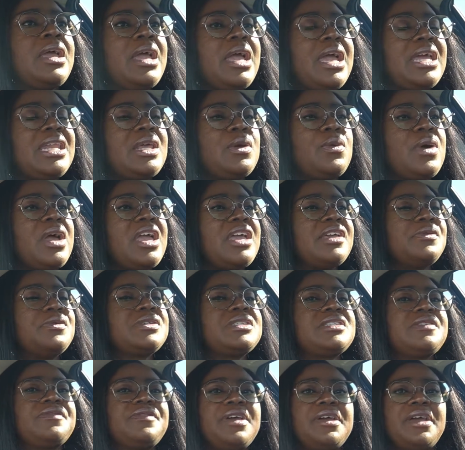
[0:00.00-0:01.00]
Anyway, it
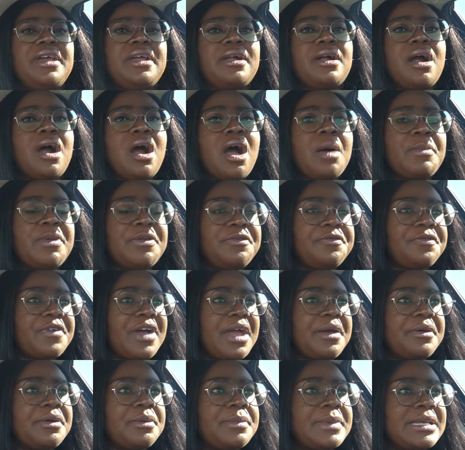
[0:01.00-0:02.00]
was a very calm
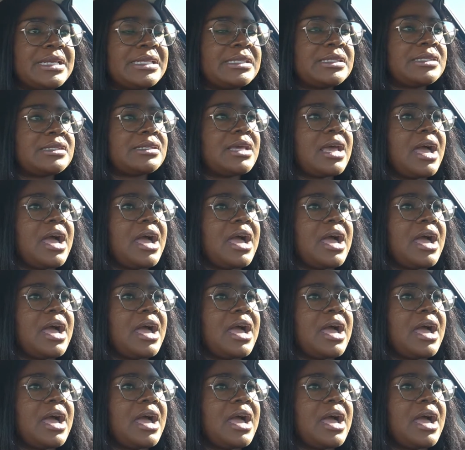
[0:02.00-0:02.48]
environment.